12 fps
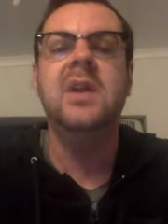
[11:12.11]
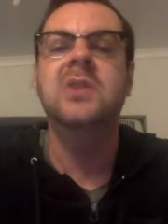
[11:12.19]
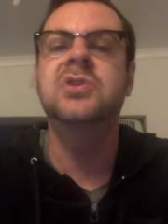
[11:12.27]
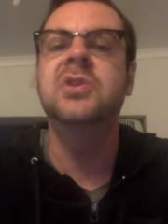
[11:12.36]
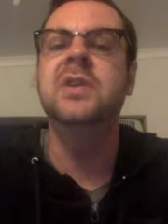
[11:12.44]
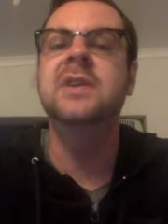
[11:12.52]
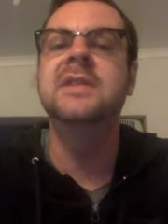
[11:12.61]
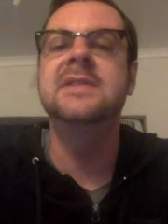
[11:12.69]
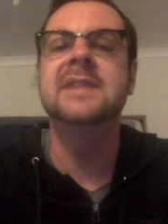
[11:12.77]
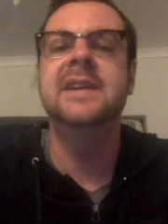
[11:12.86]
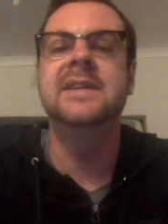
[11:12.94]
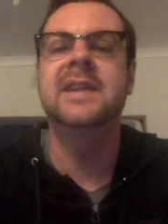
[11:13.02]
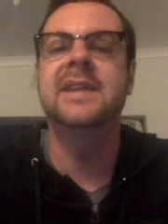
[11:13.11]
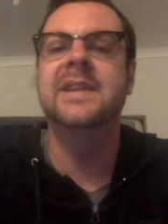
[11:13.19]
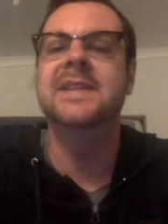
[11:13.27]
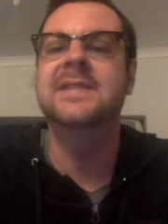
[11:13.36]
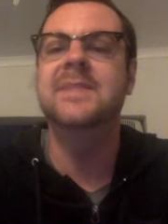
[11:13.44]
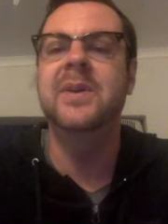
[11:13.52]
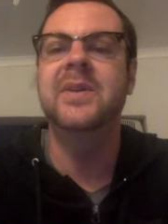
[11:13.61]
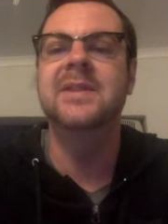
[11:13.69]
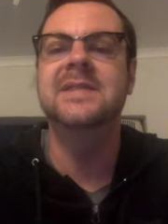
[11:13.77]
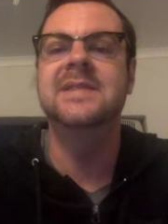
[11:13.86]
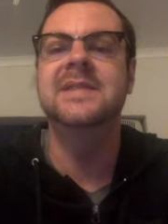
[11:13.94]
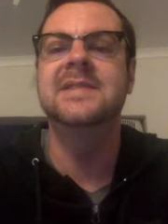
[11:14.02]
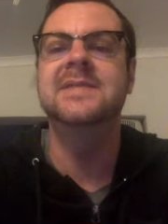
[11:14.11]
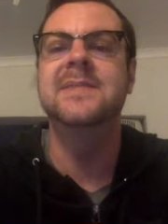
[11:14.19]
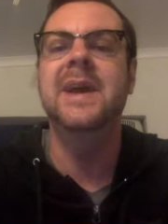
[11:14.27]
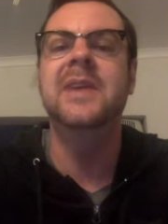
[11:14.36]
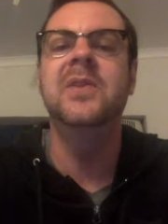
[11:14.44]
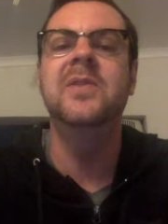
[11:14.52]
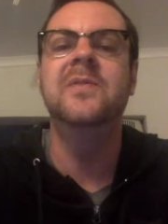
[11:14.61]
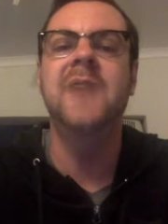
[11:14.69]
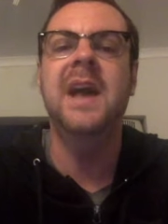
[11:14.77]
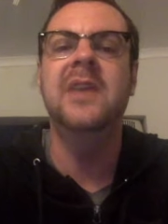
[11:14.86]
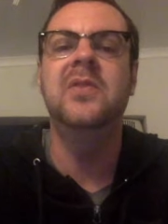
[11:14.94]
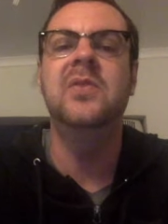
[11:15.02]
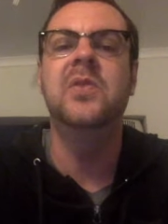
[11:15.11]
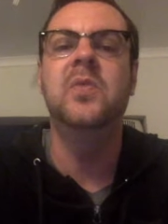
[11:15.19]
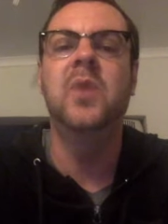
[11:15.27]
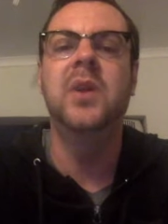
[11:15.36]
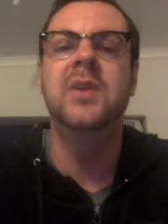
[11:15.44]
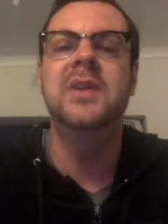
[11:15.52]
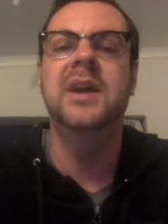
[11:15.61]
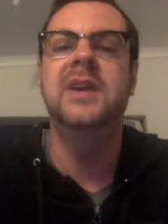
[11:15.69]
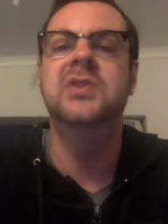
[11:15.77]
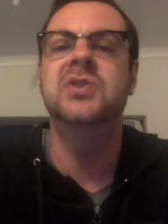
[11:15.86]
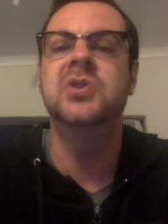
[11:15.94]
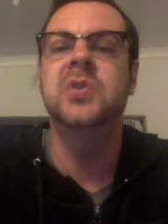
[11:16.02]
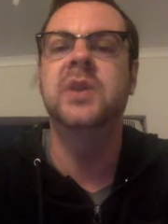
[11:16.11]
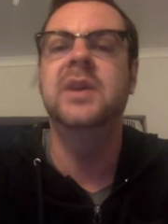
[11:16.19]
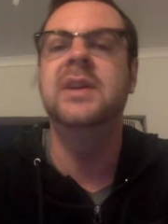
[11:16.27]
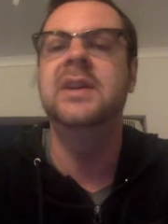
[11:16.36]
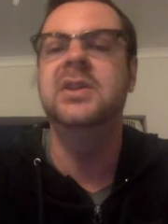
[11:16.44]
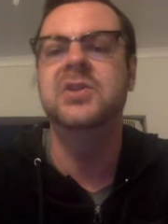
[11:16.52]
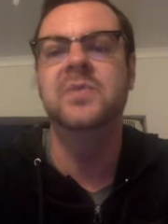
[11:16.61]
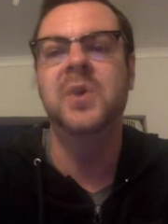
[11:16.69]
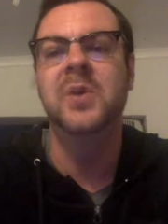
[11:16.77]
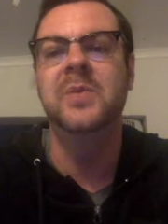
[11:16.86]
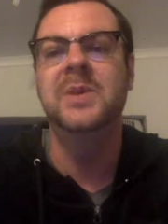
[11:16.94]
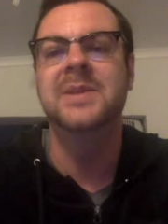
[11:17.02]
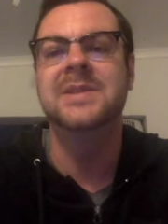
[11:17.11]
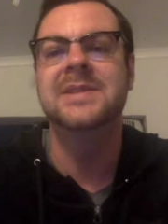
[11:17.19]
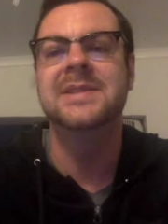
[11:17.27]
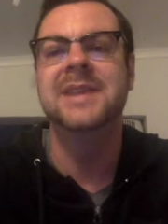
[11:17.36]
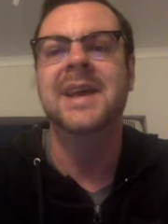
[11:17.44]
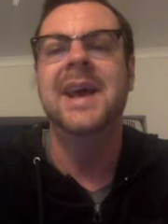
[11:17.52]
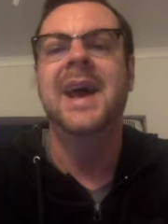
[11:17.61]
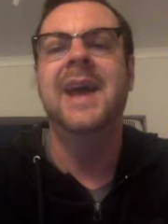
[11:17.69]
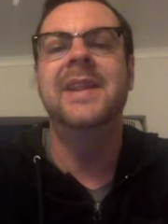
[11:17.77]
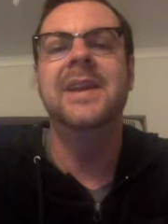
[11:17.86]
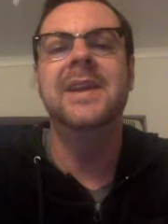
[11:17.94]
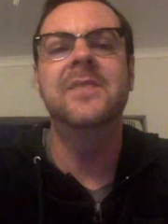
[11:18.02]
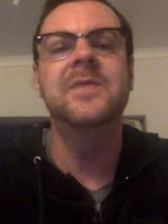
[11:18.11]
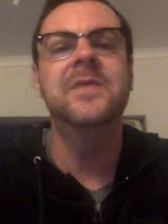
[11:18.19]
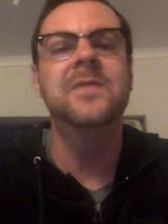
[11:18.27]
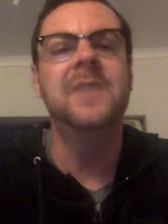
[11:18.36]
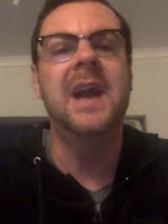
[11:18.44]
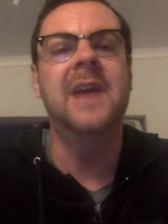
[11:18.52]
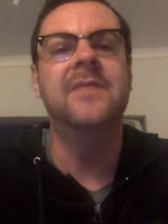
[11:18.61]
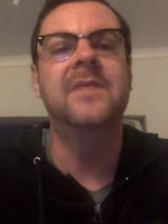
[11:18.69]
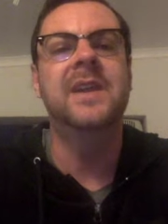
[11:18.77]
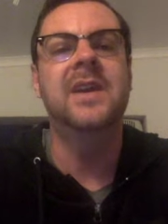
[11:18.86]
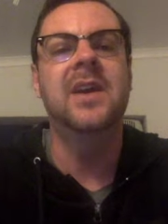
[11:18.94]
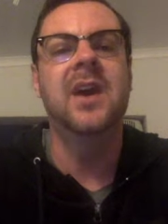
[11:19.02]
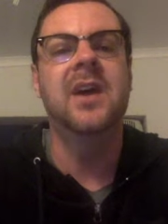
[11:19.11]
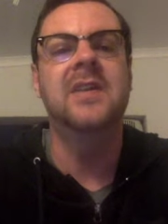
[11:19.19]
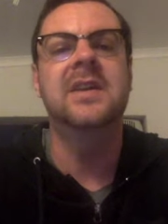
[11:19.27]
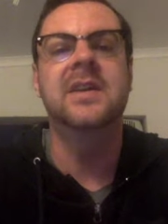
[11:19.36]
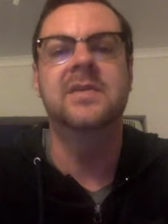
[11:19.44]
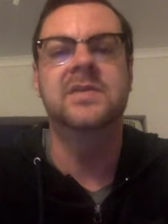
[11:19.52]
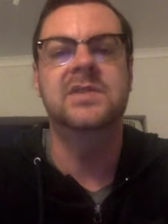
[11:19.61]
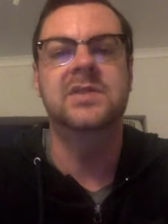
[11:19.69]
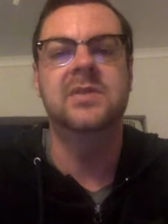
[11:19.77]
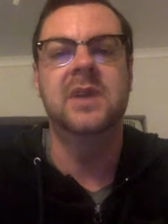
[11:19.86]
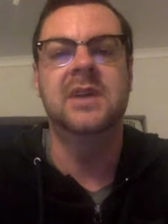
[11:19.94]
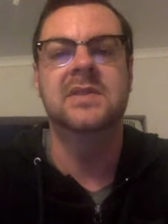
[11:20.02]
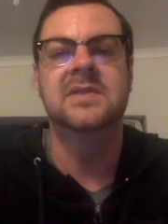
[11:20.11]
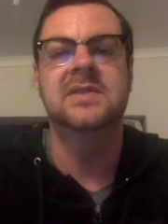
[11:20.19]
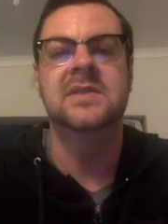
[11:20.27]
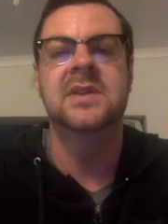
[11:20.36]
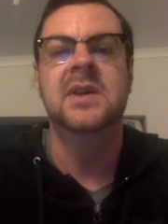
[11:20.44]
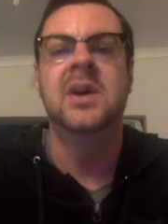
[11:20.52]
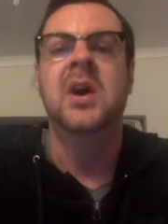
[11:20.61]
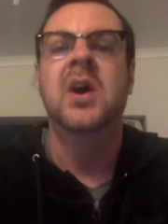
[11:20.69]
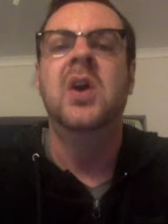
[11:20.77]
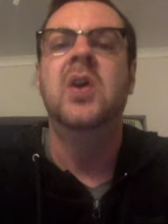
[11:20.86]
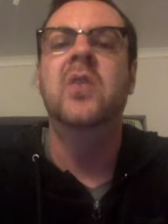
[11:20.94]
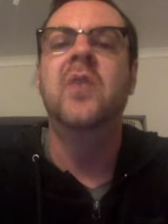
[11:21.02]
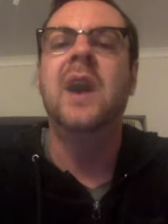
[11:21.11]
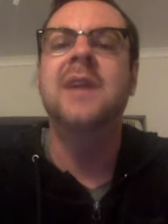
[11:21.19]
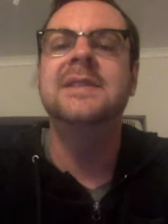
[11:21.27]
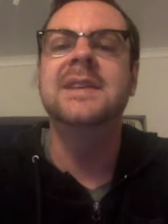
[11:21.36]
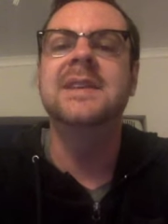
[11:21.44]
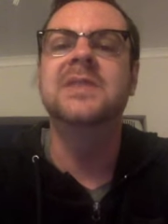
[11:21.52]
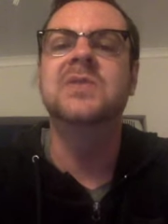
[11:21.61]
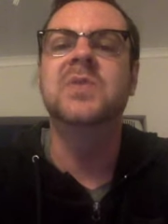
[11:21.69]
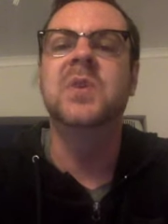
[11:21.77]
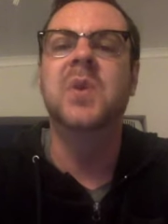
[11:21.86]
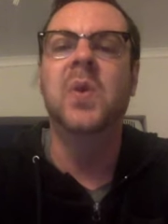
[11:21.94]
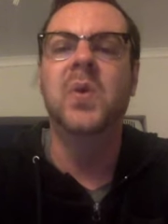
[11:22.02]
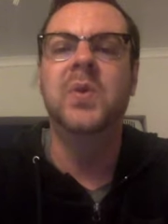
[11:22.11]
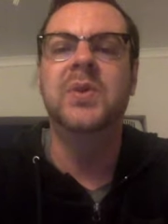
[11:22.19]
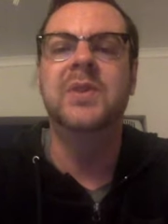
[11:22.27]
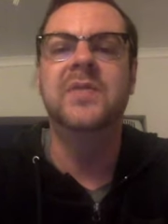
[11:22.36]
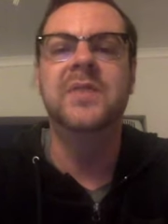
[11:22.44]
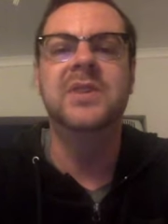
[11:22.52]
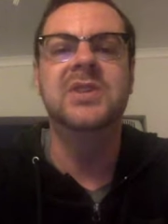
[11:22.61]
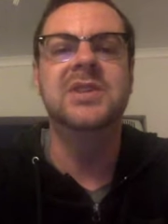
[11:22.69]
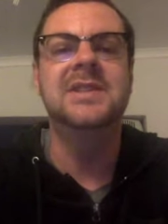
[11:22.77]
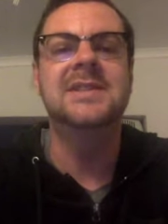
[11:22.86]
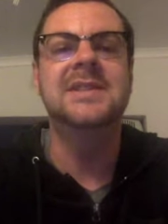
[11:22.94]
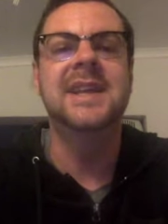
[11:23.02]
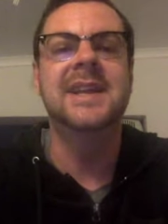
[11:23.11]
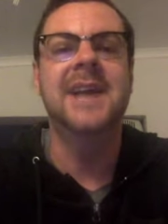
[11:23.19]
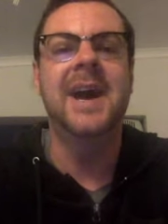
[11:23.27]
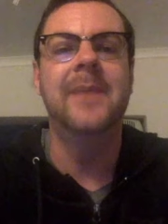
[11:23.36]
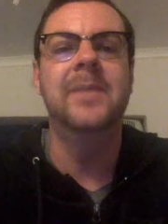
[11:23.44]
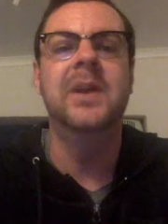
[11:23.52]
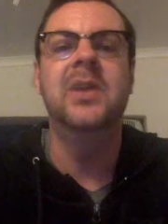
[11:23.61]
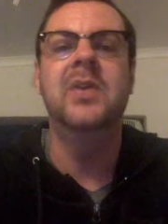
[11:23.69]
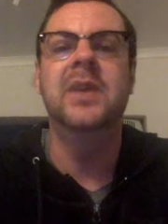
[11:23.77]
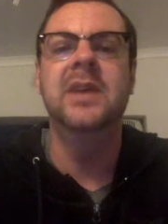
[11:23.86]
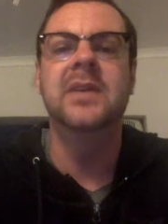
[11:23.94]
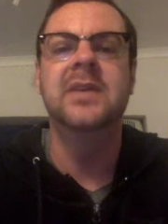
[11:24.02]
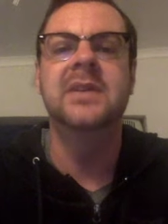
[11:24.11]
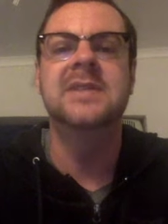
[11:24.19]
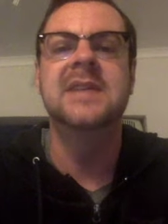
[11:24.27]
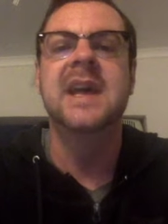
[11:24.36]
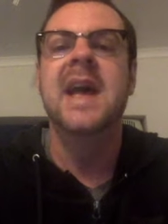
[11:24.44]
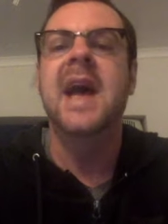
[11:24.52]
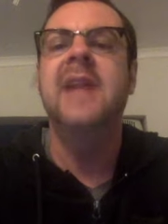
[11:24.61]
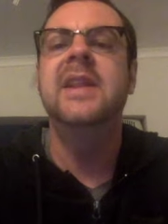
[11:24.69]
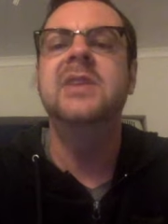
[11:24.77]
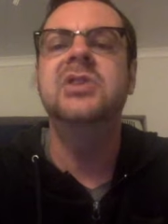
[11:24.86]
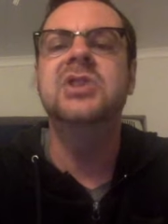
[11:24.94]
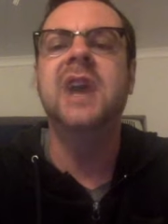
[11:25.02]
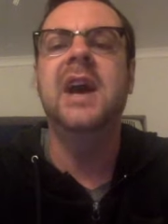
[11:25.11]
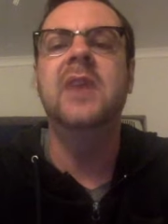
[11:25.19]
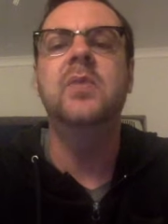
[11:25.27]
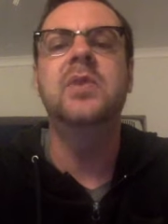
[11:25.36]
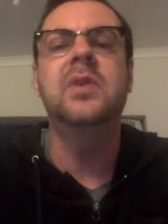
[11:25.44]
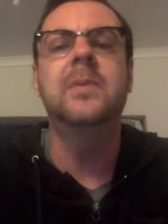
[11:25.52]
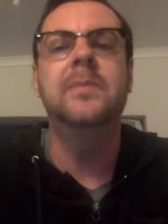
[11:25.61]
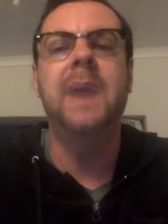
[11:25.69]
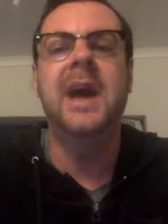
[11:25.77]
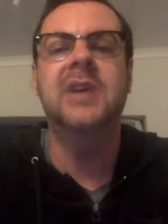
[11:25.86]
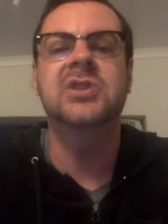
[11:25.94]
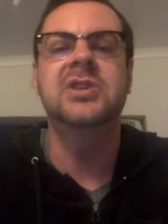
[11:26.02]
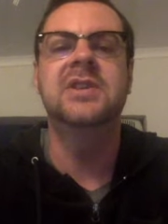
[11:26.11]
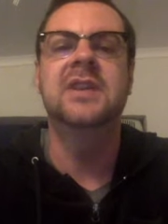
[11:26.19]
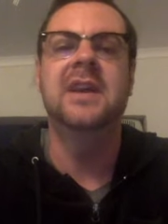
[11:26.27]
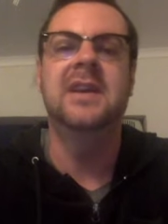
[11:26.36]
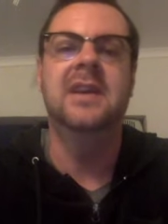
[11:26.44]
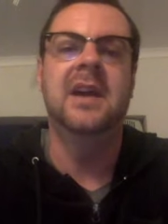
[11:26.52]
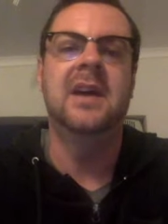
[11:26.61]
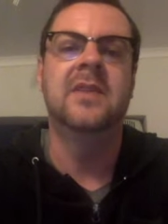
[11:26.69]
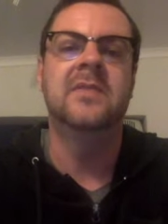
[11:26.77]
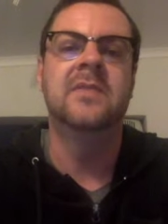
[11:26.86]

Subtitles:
Julian's near-death experiences made her value the wonder and joy in each moment, and the gift of life that God gives to us. Her writings record the visions that come in her illness, and they shine with compassion and love.